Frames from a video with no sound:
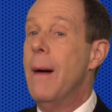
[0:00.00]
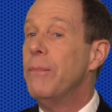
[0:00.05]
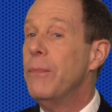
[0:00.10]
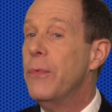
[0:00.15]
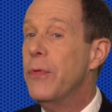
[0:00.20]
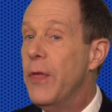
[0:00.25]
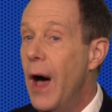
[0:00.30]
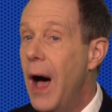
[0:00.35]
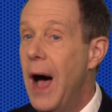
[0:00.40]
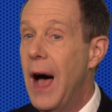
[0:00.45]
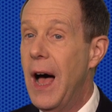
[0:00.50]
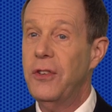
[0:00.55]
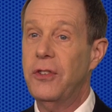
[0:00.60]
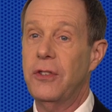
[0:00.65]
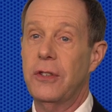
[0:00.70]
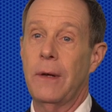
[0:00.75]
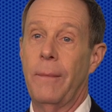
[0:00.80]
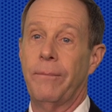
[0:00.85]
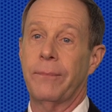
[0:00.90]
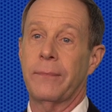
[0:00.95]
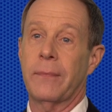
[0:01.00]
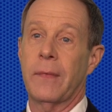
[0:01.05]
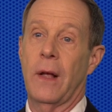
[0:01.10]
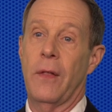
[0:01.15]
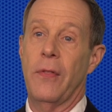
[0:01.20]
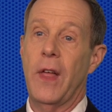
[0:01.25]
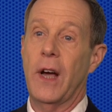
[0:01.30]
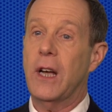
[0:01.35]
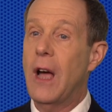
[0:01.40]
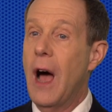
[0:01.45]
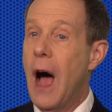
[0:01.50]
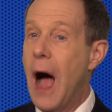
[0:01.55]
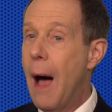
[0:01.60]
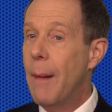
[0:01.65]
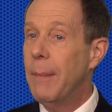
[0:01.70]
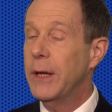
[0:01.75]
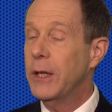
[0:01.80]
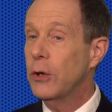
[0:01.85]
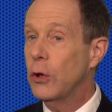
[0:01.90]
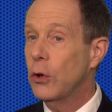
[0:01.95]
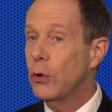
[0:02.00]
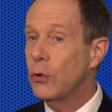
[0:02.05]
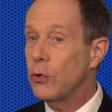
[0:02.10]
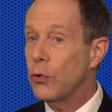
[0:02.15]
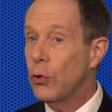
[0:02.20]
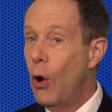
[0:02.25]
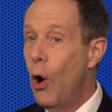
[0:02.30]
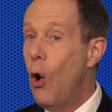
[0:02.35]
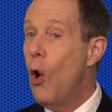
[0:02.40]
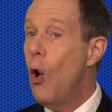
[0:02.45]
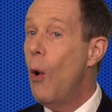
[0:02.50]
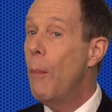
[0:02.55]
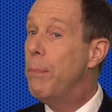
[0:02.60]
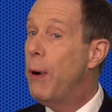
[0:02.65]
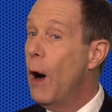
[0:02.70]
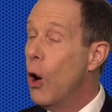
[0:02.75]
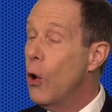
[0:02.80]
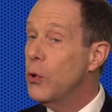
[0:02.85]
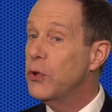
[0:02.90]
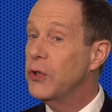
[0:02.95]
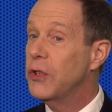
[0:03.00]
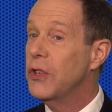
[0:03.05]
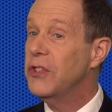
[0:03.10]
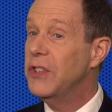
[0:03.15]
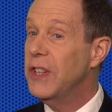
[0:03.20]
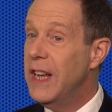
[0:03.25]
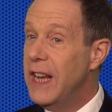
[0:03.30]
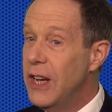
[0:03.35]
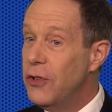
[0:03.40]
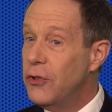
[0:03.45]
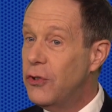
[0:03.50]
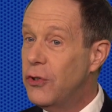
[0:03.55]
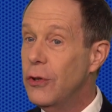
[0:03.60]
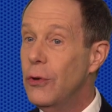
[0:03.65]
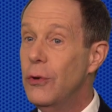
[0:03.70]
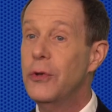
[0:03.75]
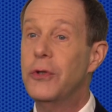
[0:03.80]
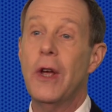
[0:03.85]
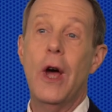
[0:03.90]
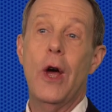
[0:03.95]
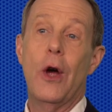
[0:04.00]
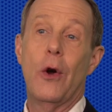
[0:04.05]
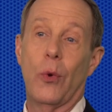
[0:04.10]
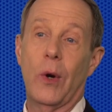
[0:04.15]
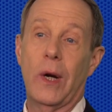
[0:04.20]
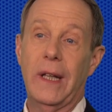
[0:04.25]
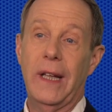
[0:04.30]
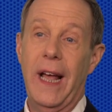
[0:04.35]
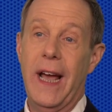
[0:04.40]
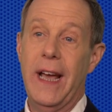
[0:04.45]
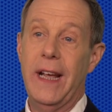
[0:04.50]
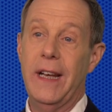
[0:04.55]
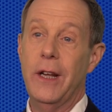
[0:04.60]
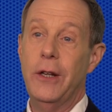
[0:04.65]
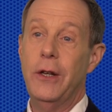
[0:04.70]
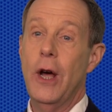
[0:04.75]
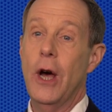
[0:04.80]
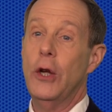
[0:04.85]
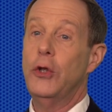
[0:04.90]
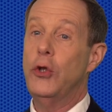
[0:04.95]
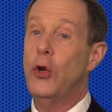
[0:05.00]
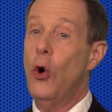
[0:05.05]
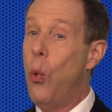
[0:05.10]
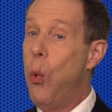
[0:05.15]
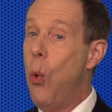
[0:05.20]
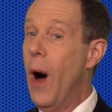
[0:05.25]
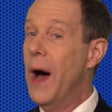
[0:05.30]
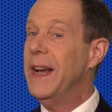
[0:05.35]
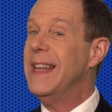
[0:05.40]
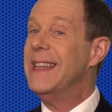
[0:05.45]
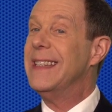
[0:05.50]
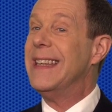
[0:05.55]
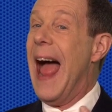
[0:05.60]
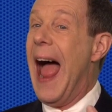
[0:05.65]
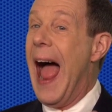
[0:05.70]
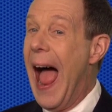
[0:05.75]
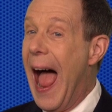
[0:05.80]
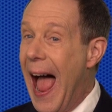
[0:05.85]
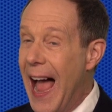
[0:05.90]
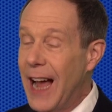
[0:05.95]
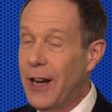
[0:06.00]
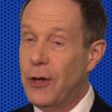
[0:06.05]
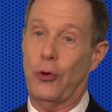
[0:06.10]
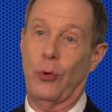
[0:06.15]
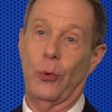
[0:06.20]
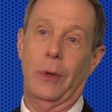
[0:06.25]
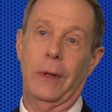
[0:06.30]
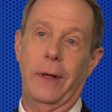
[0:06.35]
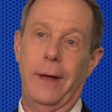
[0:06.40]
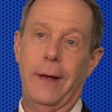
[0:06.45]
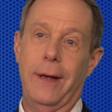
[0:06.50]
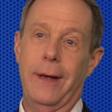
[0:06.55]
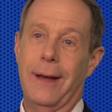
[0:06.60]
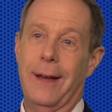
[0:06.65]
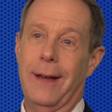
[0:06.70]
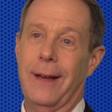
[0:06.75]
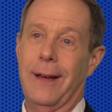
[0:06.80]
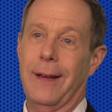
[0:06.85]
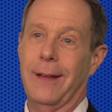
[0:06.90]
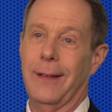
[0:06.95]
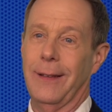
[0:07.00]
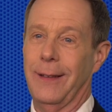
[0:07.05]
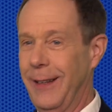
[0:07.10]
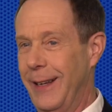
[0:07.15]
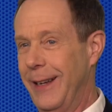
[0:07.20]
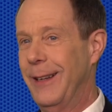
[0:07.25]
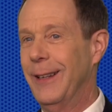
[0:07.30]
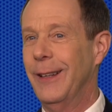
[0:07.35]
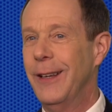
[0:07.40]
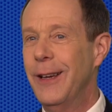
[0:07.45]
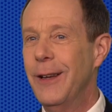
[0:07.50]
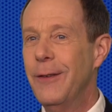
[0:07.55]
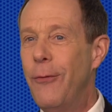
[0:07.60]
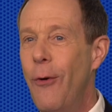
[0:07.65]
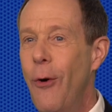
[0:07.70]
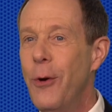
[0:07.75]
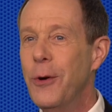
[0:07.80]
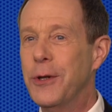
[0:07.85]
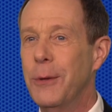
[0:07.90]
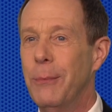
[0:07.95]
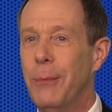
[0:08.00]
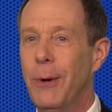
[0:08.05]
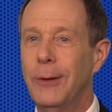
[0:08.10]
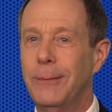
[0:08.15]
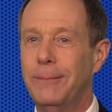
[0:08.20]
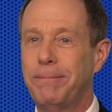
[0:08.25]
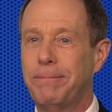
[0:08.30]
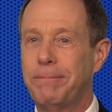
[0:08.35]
Thus, the common control poses issues related to what is actually legally enforceable.